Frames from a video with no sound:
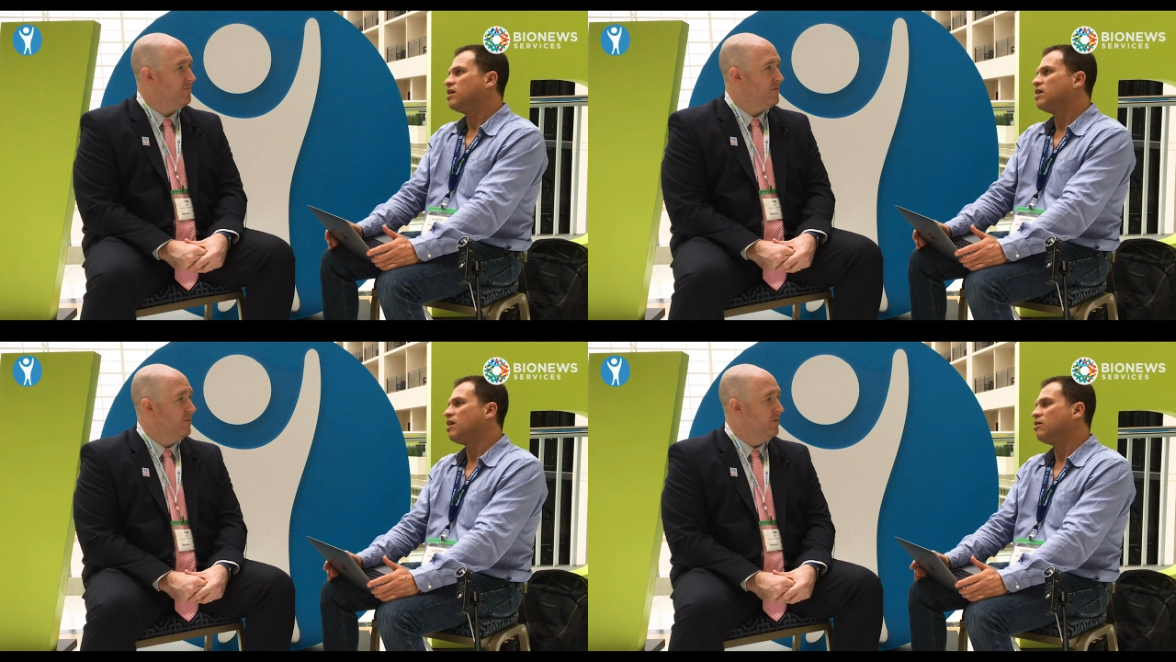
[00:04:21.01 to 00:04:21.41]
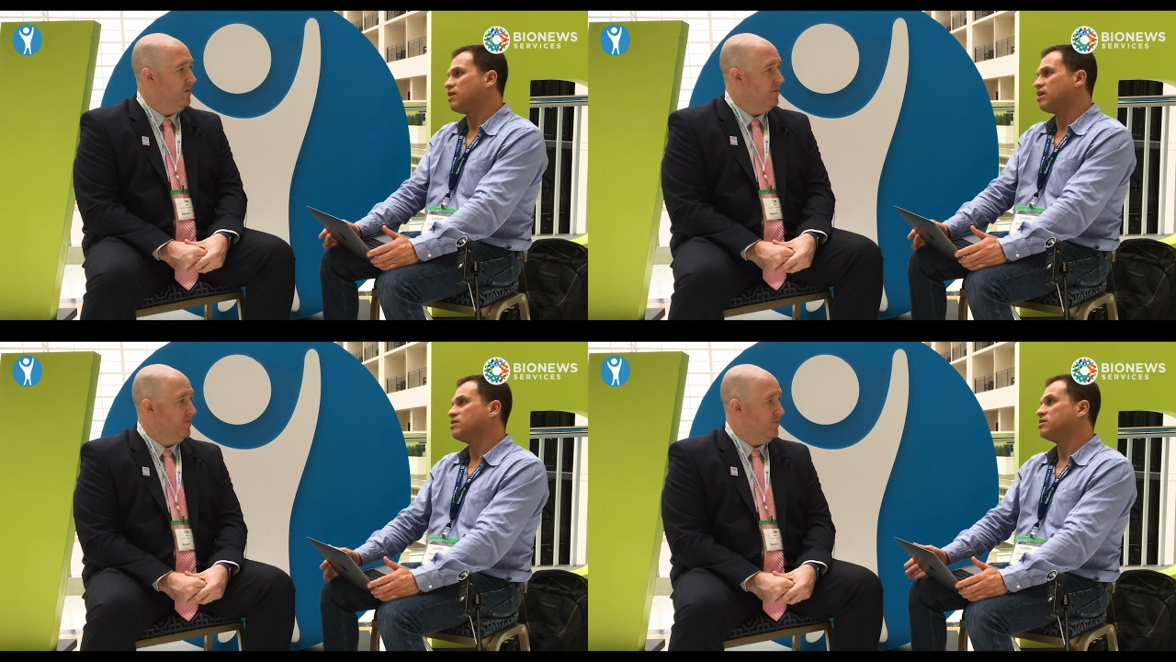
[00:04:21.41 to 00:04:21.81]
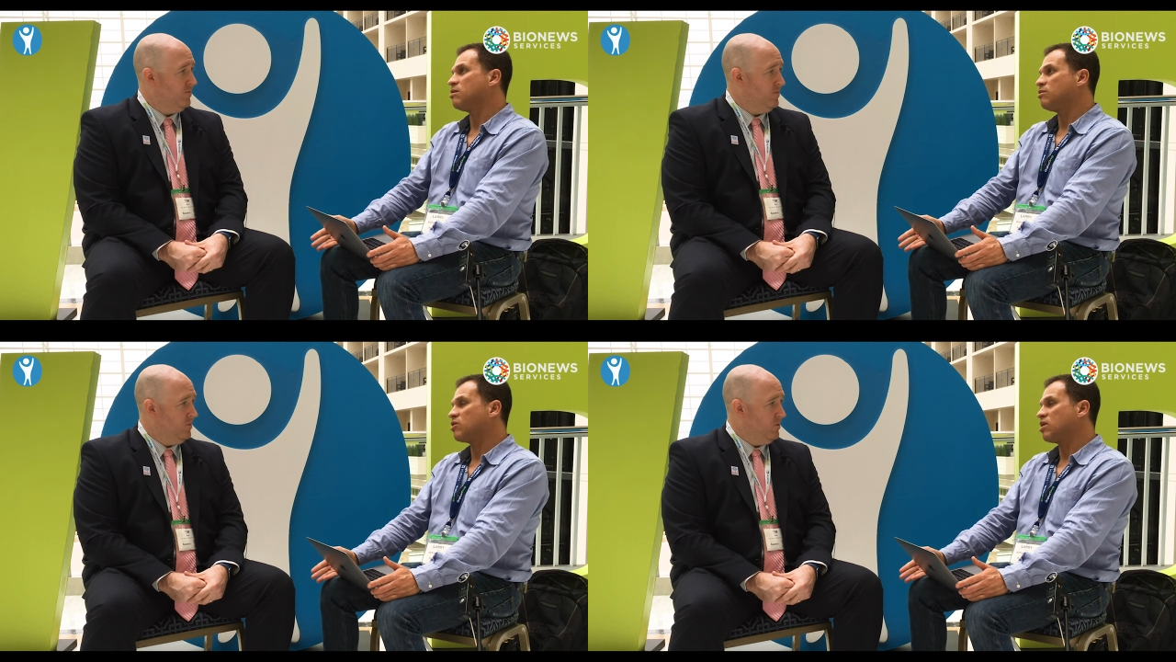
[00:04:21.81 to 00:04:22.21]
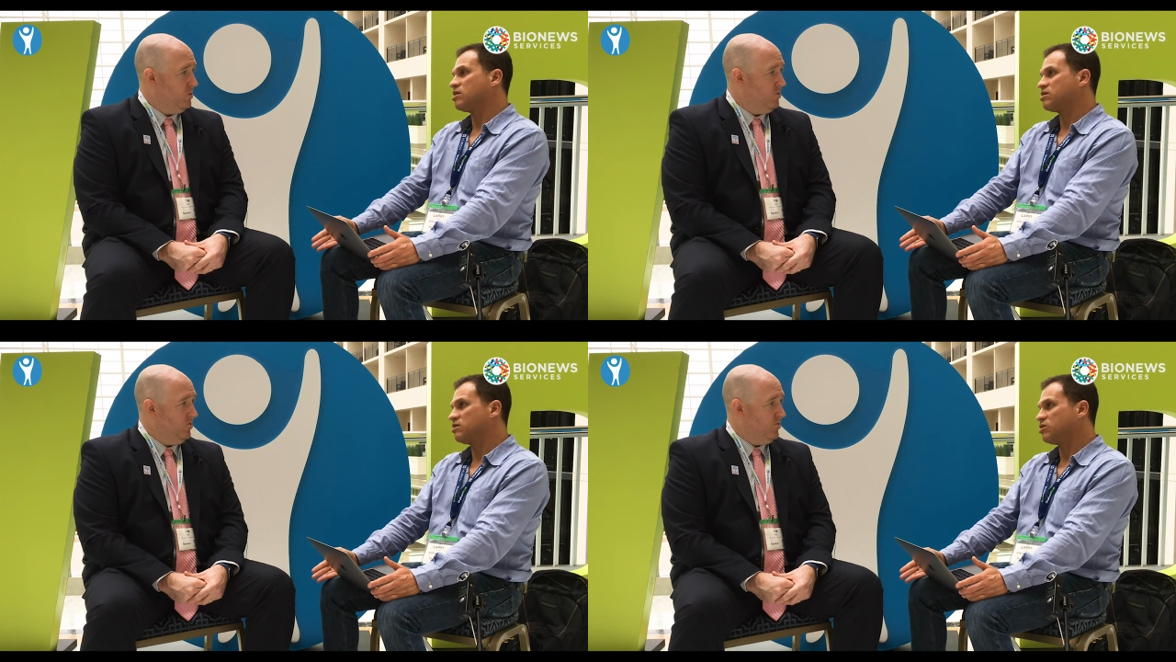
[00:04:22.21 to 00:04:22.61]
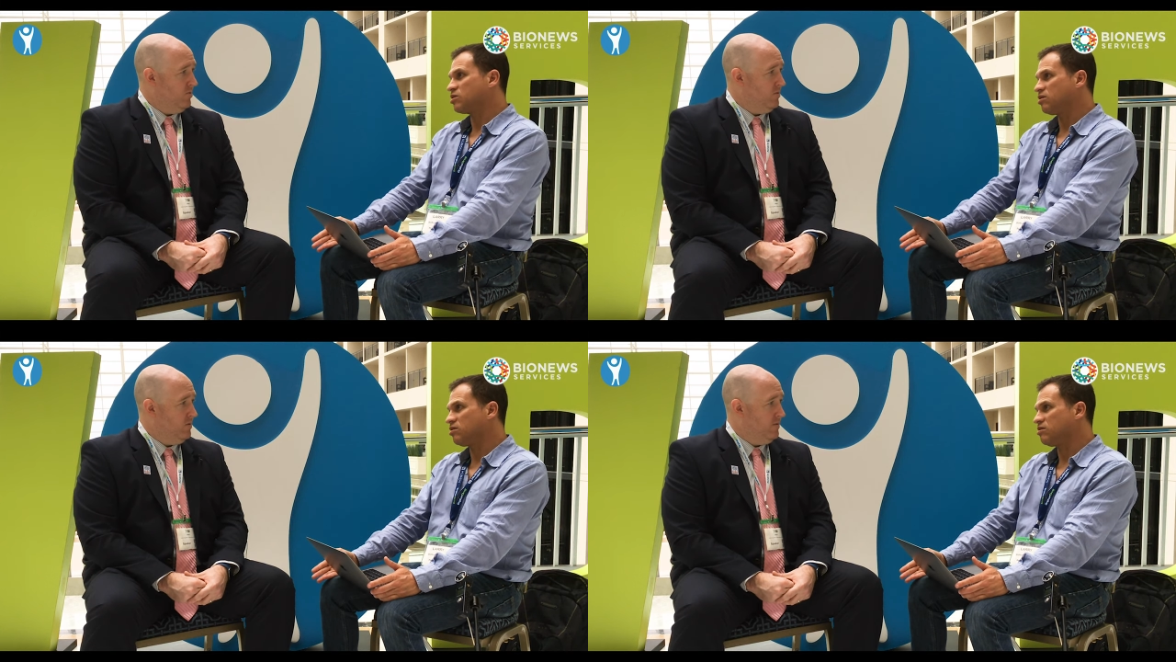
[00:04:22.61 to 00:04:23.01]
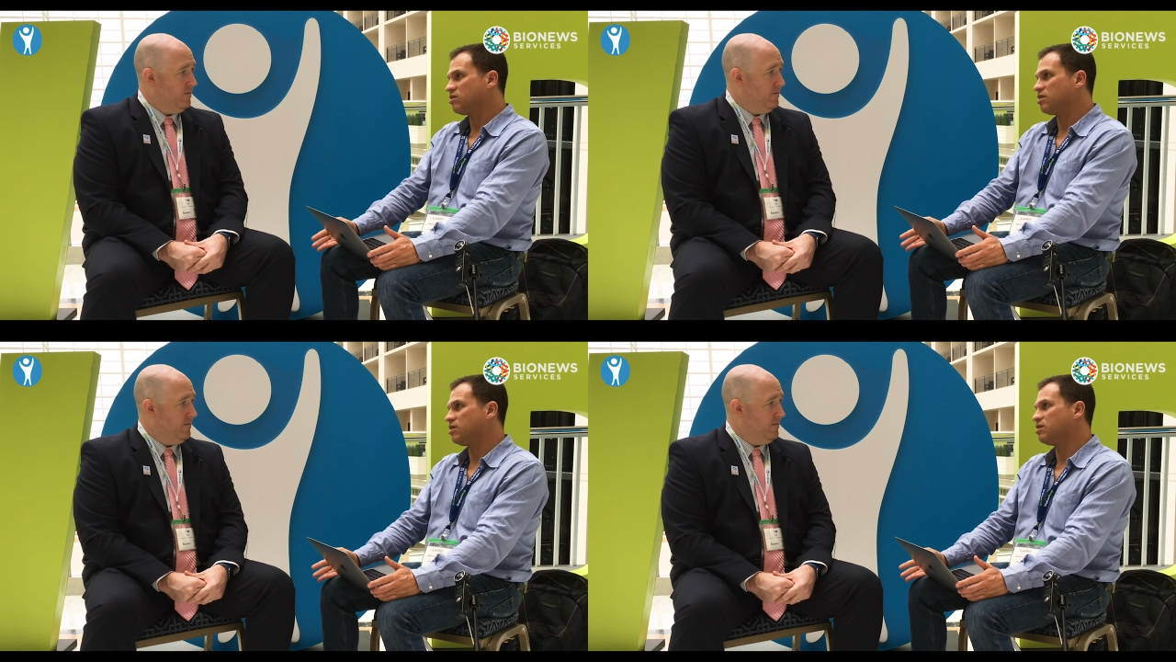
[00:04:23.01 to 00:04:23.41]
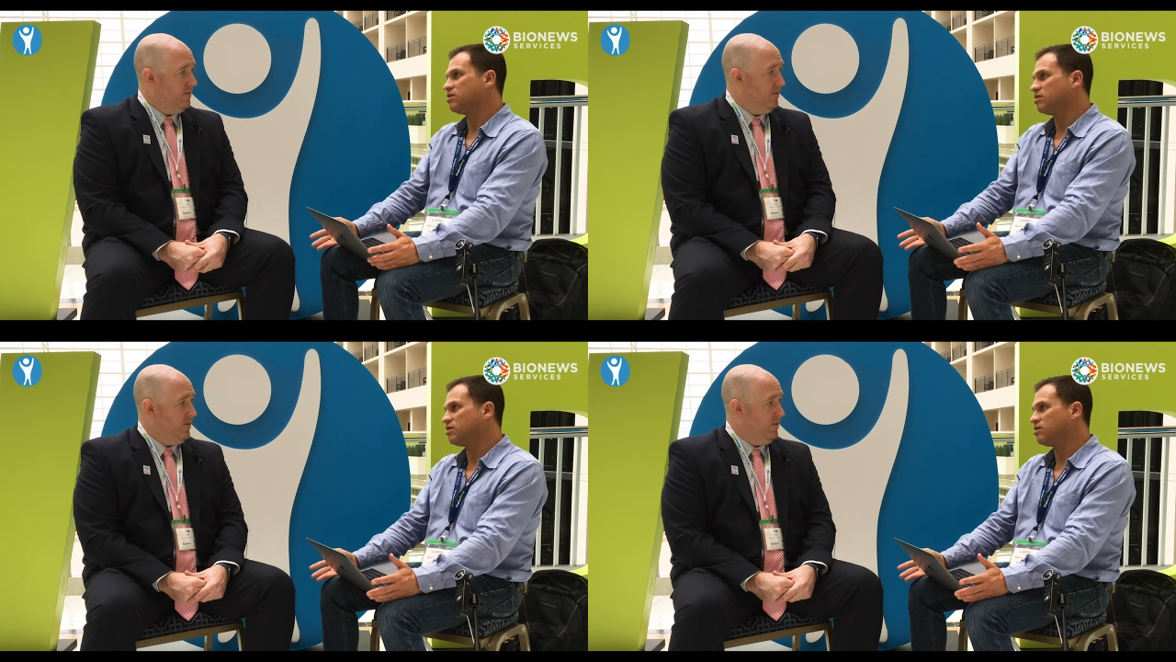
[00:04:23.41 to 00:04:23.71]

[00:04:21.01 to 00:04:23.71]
Speaker 1: now that Democrats control uh,